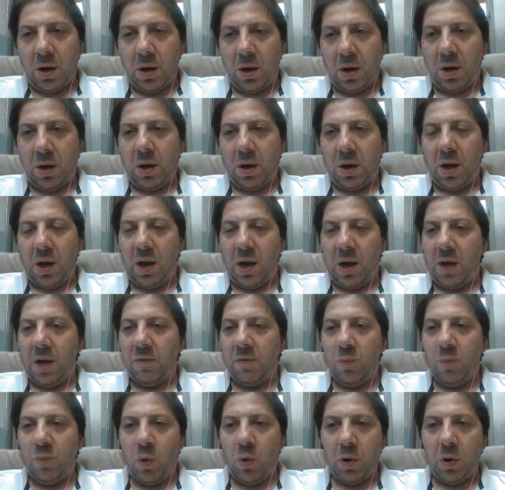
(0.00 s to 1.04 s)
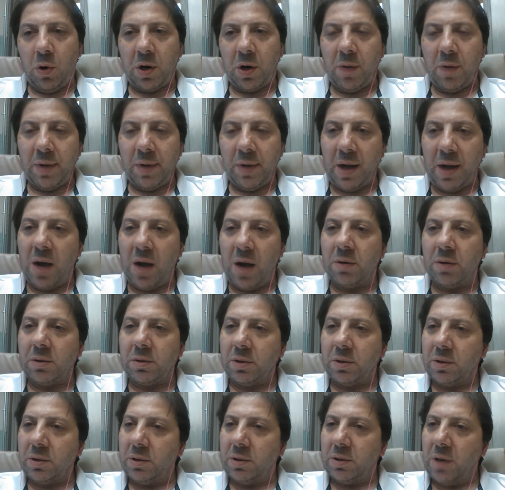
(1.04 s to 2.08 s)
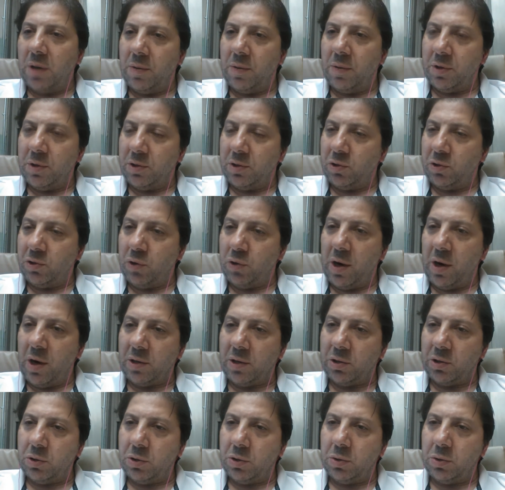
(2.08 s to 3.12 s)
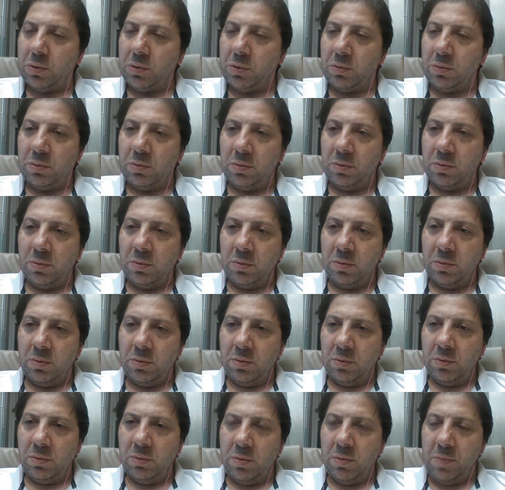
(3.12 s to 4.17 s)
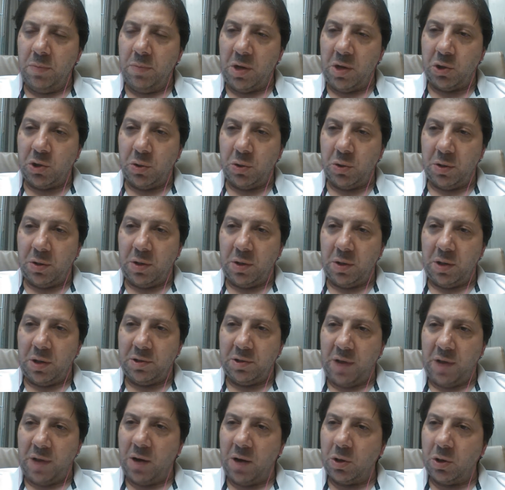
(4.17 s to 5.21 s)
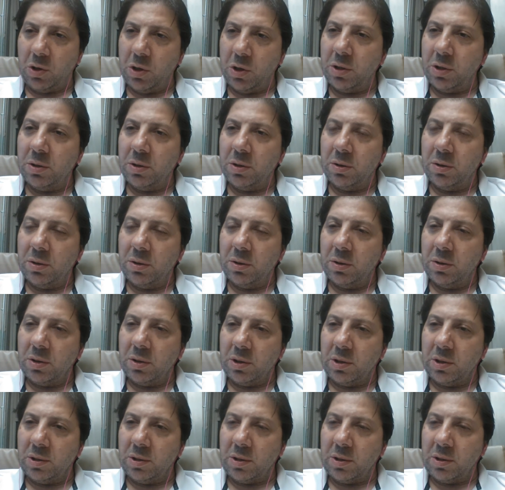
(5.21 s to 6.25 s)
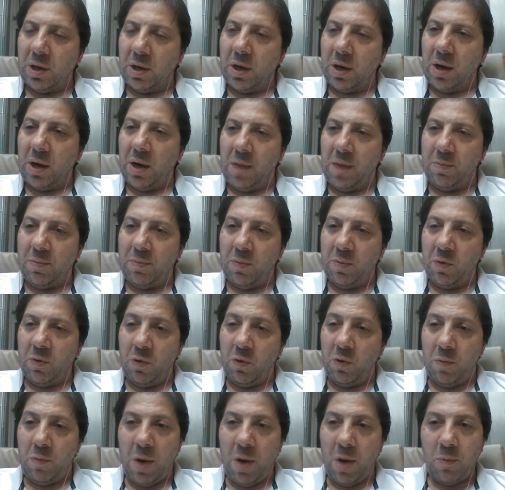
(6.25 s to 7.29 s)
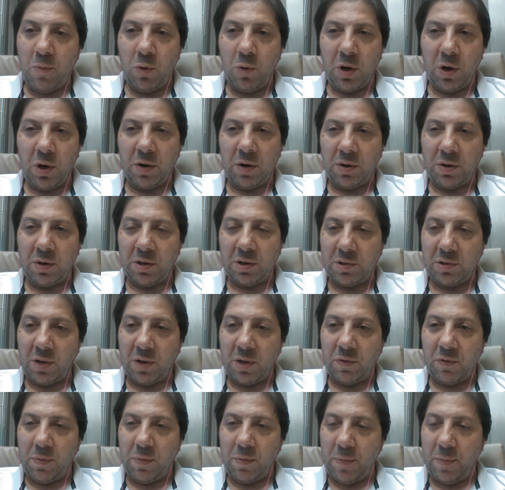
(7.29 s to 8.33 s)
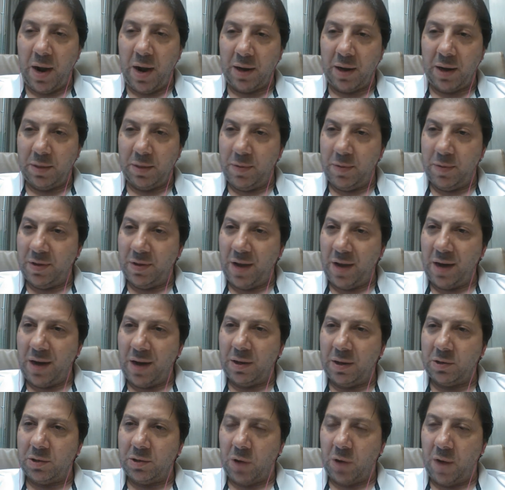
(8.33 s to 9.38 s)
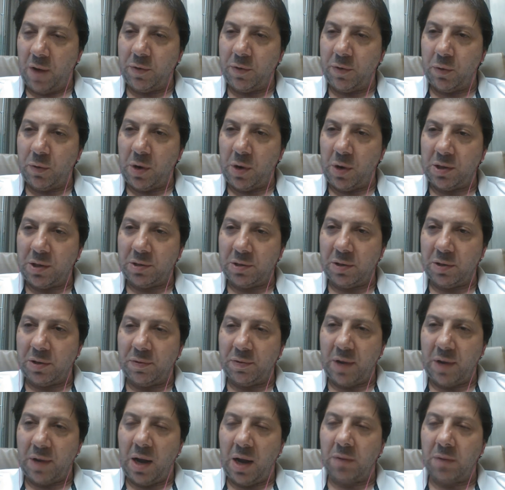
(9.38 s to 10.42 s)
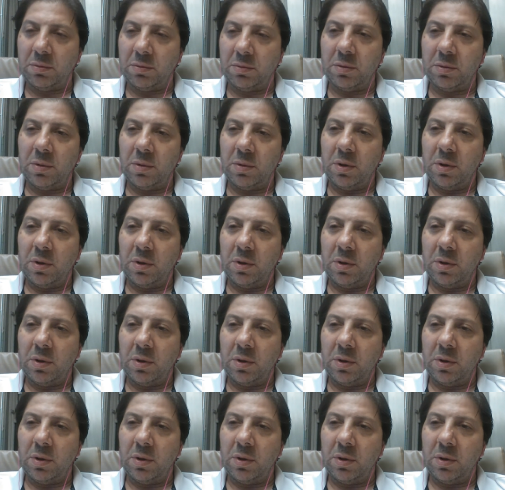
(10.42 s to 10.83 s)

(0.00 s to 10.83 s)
I have more coming out. Just trying to make sure that they sound good, because I'm remembering this stuff from back in the mid-90s, so I have to write the stuff down.